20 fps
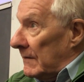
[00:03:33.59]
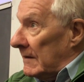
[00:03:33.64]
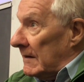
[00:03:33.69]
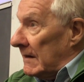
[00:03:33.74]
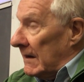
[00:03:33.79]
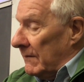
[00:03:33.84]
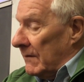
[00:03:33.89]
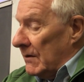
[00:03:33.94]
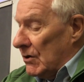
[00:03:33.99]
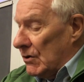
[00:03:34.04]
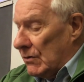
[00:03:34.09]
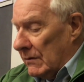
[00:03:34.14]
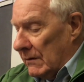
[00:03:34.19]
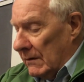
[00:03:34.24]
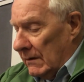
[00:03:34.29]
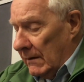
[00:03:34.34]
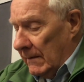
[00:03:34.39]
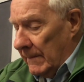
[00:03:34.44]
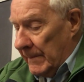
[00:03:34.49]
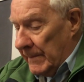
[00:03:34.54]

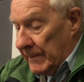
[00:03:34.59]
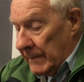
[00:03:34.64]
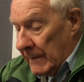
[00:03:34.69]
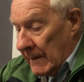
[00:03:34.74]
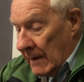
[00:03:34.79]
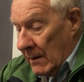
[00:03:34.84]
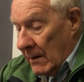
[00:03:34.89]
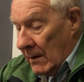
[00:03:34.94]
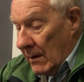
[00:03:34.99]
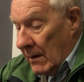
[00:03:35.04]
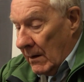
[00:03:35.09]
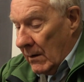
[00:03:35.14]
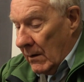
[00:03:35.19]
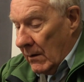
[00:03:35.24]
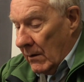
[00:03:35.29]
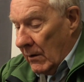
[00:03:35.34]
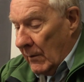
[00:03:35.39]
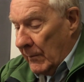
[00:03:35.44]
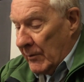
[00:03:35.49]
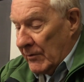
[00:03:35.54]
division,
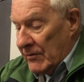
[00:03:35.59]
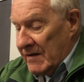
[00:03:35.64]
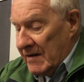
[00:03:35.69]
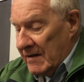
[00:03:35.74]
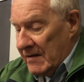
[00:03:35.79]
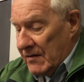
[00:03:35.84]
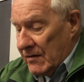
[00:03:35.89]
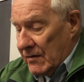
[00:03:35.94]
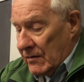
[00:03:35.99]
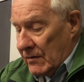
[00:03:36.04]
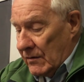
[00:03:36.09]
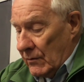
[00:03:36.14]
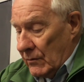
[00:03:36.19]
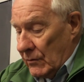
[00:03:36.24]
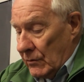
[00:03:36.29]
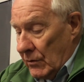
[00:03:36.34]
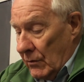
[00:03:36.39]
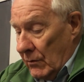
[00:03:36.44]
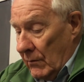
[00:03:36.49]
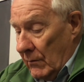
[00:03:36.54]
opposes
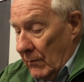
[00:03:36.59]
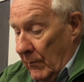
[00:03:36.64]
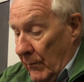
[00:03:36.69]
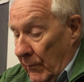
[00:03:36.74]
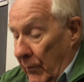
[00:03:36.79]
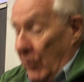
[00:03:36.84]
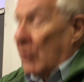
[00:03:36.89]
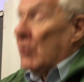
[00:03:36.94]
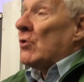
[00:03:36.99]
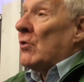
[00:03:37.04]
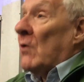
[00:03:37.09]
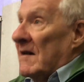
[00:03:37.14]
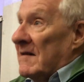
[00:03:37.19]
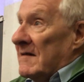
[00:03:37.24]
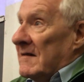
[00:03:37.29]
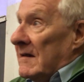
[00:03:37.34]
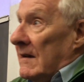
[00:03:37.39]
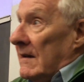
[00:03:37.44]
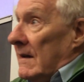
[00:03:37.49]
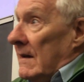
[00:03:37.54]
the
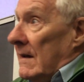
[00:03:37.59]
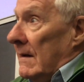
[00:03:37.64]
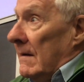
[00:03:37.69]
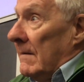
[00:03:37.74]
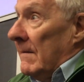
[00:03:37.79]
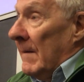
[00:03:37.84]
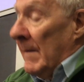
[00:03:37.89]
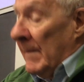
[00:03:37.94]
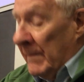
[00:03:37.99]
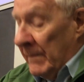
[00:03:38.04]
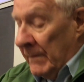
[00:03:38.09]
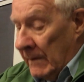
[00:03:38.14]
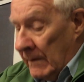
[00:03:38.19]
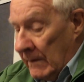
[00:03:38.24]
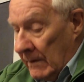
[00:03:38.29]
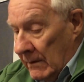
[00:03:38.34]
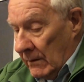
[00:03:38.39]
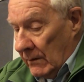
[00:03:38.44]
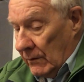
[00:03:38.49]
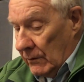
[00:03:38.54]
bourgeoisie
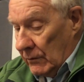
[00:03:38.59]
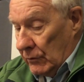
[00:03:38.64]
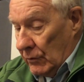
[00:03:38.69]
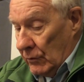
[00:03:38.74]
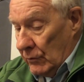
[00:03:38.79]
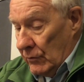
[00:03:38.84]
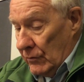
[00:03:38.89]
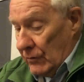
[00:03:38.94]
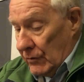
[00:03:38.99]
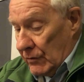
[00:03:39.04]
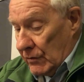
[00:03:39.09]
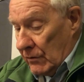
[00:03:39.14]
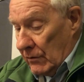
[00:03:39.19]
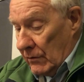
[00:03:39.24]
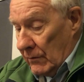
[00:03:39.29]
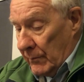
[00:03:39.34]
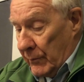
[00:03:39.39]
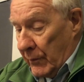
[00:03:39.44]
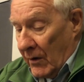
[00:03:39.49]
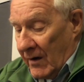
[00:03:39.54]
to the
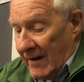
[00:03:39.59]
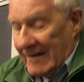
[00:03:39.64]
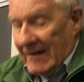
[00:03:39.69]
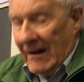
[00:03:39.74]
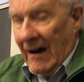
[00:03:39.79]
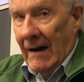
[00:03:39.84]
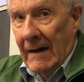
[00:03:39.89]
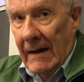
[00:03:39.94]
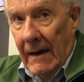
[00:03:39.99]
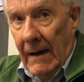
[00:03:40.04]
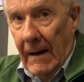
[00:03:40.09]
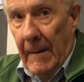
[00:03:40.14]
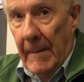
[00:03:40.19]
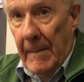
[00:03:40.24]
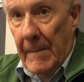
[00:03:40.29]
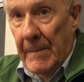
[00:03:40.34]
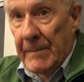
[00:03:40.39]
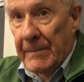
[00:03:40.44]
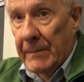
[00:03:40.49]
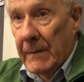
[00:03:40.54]
proletariat.
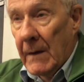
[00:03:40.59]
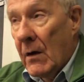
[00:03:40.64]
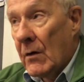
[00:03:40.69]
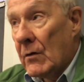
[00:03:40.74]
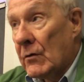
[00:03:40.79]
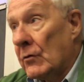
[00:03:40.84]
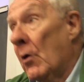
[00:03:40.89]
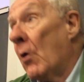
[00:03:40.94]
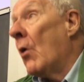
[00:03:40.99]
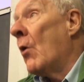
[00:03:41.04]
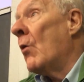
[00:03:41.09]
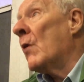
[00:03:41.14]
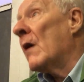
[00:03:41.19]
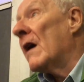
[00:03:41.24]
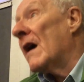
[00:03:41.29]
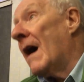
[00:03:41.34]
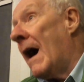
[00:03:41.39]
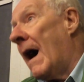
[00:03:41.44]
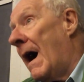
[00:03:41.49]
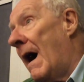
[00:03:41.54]
So
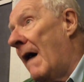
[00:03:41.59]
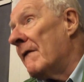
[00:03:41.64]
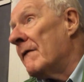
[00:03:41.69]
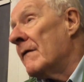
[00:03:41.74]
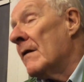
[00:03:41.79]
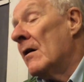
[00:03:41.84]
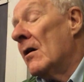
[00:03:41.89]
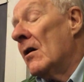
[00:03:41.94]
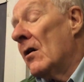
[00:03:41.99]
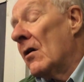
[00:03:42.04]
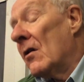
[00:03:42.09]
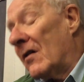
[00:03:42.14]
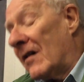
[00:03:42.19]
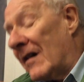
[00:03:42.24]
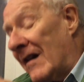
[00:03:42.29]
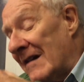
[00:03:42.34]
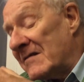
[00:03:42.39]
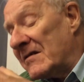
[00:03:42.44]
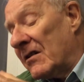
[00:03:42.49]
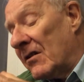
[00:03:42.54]
we have a
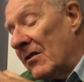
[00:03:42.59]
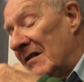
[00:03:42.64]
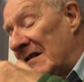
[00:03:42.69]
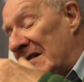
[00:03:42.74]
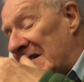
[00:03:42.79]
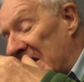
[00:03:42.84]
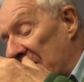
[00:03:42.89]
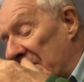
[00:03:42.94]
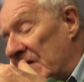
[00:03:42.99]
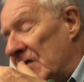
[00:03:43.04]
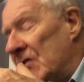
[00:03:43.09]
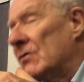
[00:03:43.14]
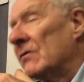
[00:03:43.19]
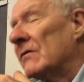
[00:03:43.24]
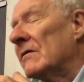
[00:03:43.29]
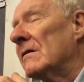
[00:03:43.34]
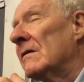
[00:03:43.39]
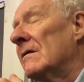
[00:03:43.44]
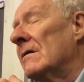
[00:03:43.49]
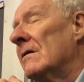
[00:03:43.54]
classical
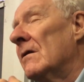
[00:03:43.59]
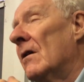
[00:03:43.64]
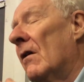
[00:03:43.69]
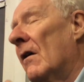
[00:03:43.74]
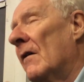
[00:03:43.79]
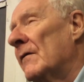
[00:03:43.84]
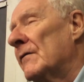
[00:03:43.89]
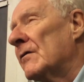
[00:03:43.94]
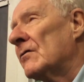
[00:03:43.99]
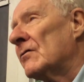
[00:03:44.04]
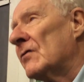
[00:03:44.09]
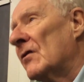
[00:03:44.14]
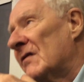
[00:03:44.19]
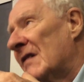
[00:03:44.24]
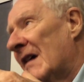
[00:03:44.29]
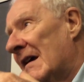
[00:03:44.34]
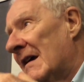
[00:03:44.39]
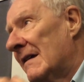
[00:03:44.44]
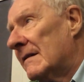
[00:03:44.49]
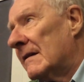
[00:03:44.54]
division of the
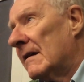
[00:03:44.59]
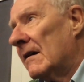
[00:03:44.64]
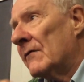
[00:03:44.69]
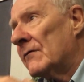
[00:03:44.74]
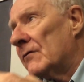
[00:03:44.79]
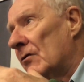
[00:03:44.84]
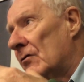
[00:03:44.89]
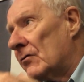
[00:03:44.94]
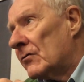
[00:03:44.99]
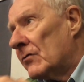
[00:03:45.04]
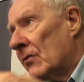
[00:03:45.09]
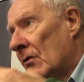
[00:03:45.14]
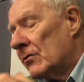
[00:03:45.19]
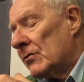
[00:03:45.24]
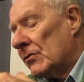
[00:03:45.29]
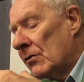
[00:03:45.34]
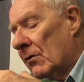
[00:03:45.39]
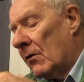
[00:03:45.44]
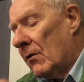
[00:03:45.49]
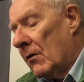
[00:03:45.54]
society, of the
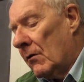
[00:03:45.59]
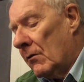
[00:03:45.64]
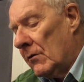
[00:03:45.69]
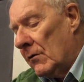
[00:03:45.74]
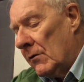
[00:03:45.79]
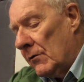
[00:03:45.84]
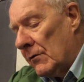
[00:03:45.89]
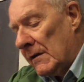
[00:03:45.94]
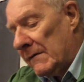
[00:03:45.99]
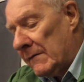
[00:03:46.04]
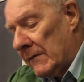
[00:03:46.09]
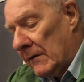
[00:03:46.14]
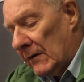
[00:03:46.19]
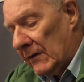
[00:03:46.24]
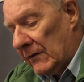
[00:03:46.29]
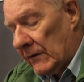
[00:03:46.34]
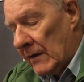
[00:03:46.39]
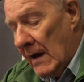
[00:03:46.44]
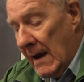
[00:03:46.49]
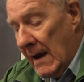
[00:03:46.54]
social universe,